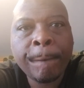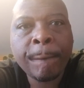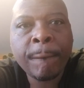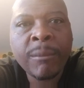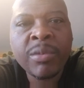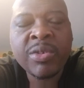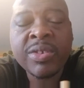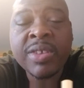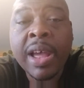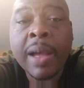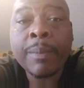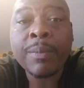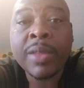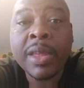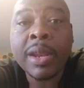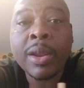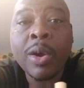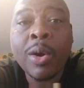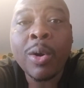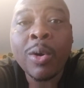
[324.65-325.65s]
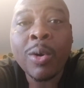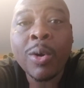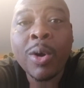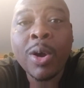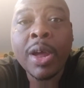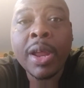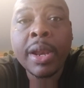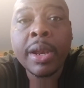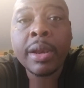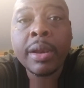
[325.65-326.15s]
something
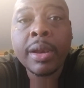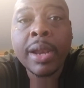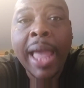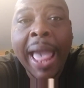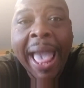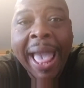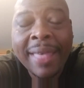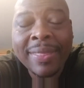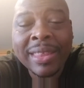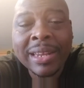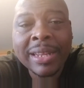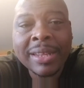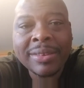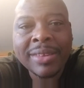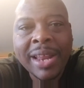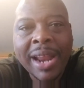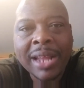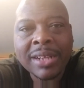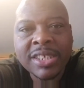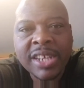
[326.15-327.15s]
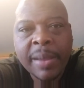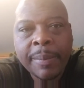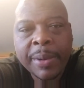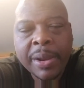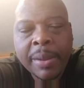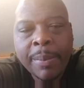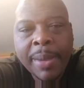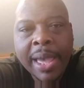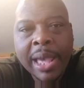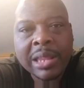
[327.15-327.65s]
on athletes that are jumping
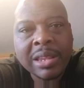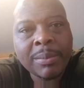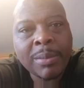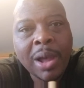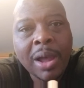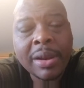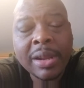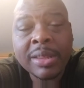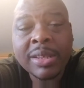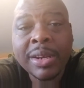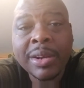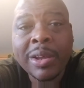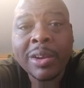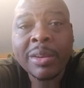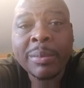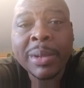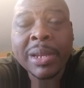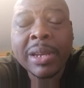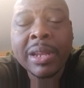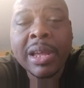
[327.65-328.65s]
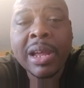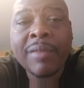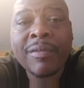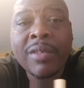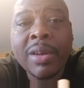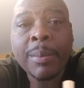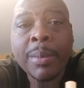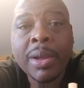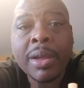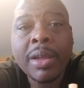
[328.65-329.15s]
to pass the ball. And this can only be done
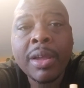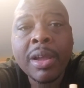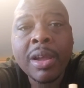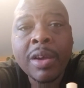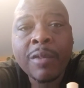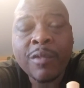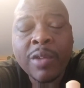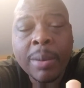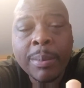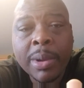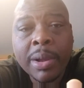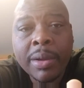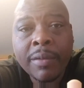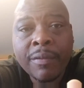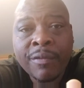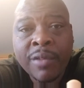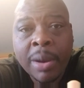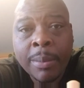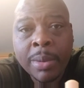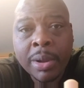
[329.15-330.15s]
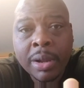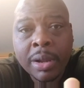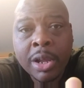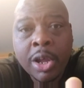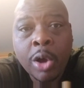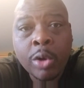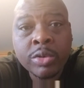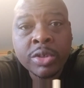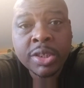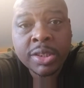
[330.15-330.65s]
from a
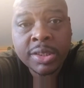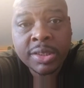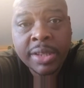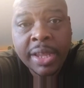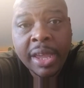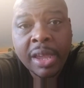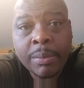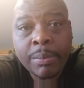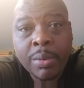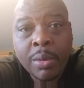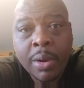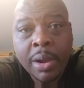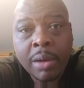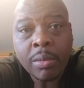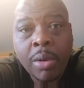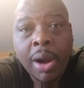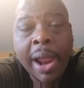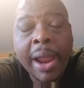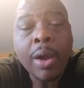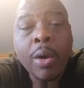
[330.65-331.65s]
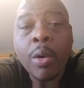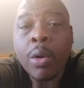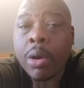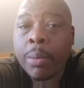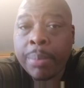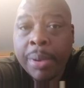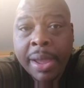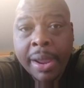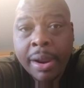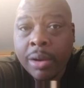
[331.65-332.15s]
coach's standpoint, right? Or
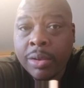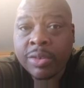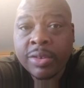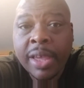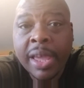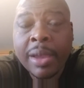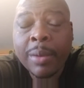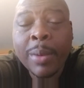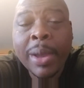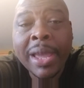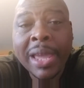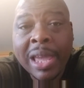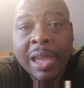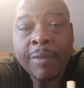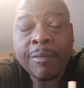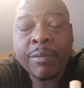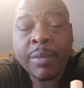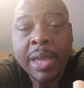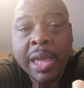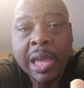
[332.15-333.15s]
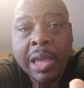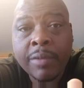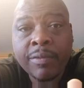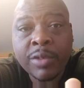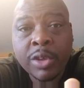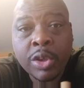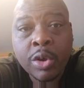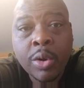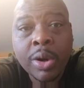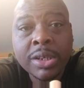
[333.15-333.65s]
parents, same way. If
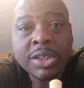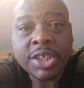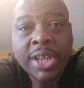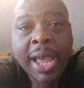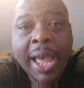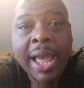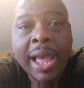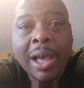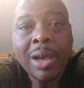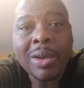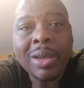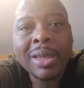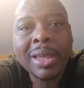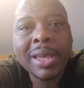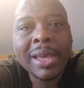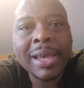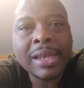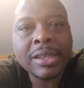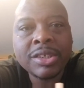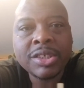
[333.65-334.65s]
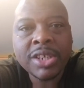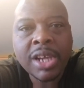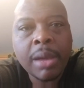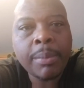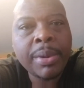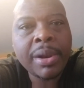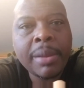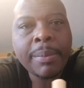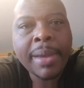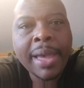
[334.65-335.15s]
your child is
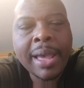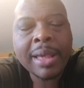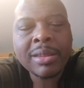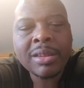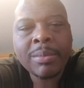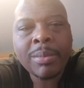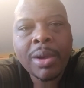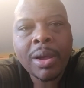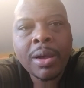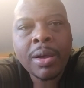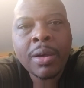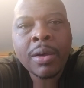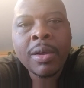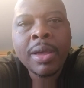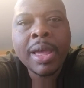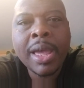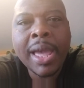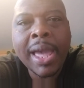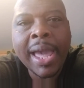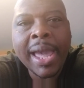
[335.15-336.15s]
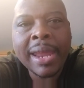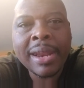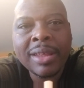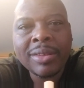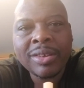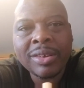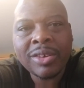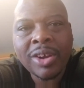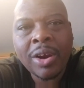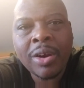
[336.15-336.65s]
jumping to pass the ball and
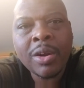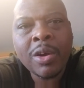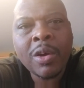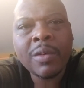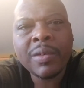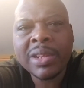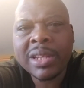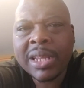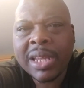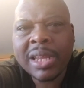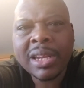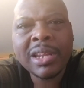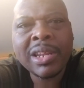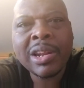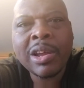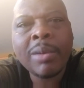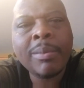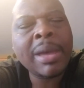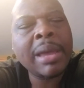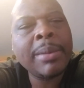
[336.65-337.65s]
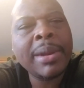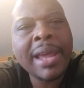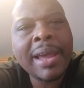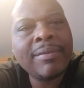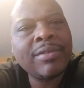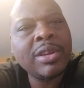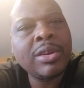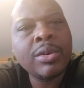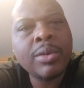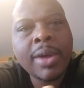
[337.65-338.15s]
it's a turnover, then, you know, maybe they
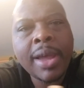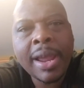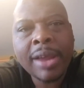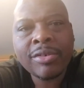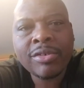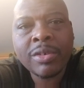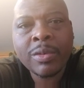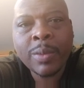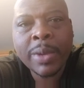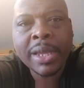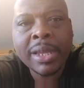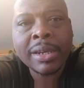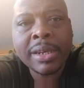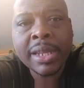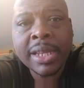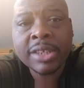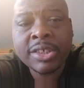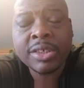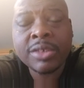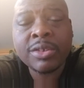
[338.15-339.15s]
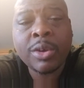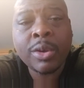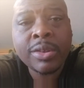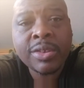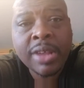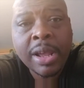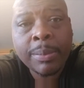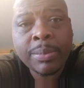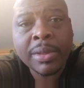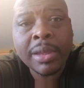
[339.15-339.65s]
have to do an extra week of dishes or
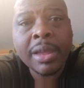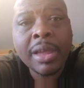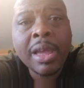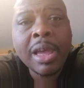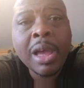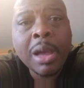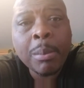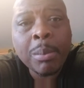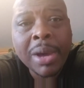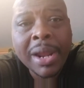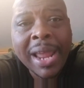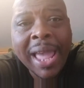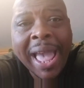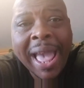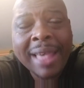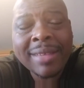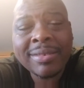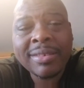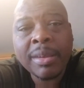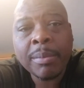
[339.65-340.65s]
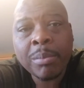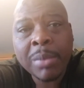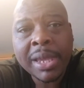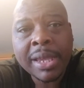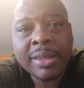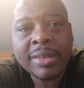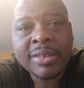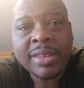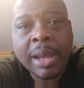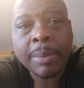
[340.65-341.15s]
something. But it has to
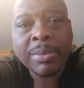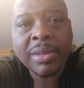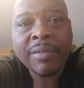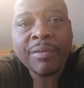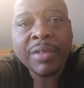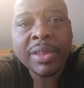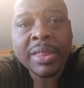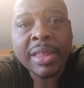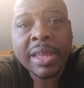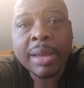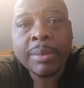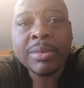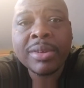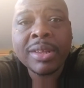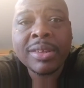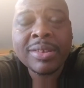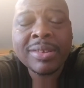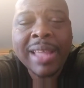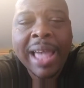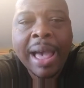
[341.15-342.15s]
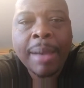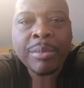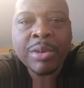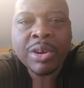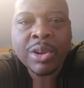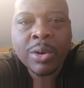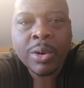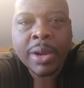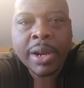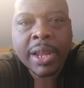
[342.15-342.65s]
mean something for them to stop
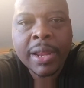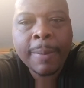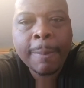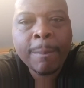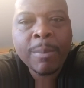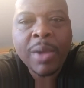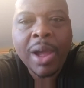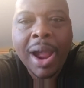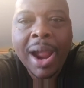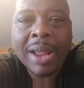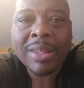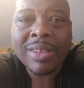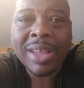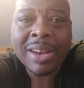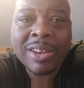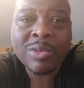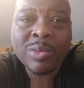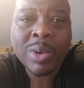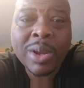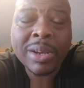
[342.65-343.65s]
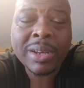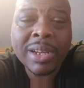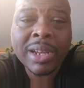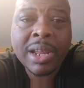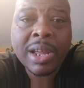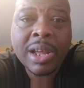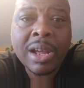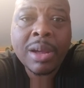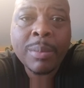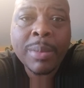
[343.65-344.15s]
doing it. All right, so I just wanted to
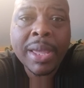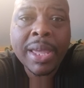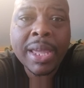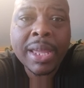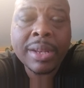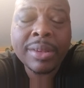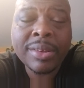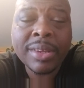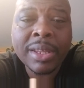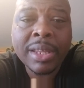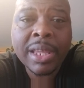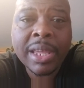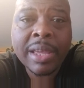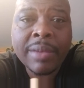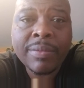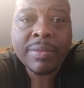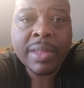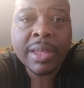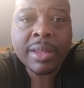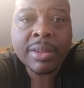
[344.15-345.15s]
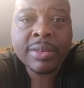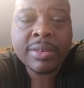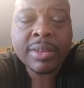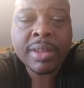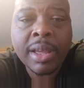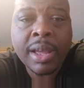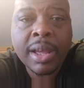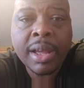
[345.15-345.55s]
come and to give this